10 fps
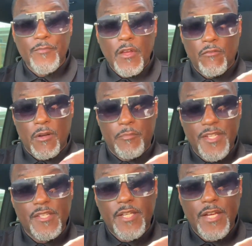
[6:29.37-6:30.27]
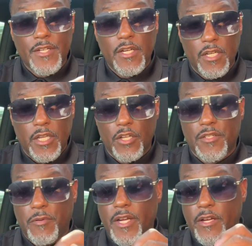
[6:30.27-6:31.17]
From the presentation, it looks
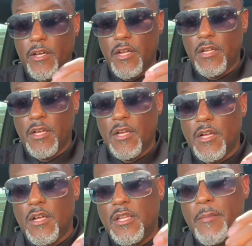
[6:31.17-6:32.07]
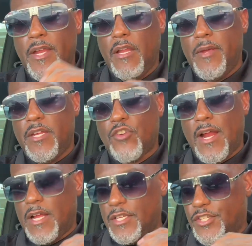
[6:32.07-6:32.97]
pretty good. Let me try
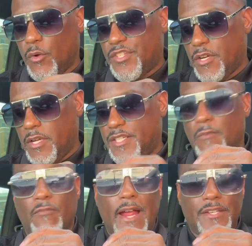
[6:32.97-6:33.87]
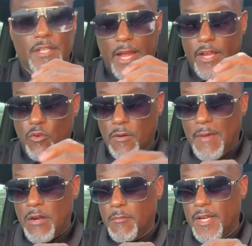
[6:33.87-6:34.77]
that. So it's some rice like on the
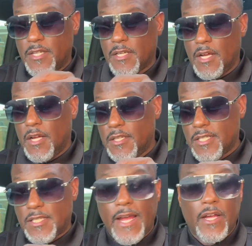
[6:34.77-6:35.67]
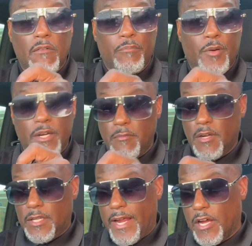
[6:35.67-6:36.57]
bottom of this. This is like a pretty
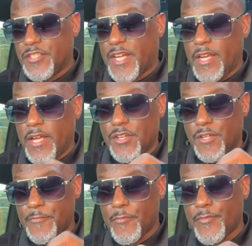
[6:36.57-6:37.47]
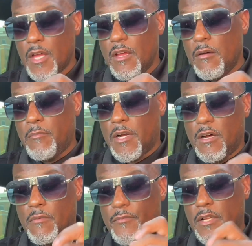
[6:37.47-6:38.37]
like husky dish. But
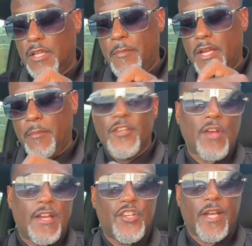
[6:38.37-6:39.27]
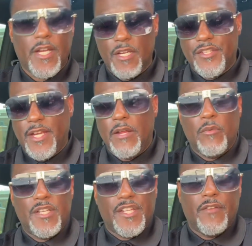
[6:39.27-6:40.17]
let me try the chicken and see what
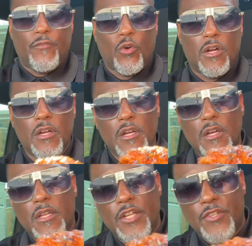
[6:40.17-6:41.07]
it's hitting for, that you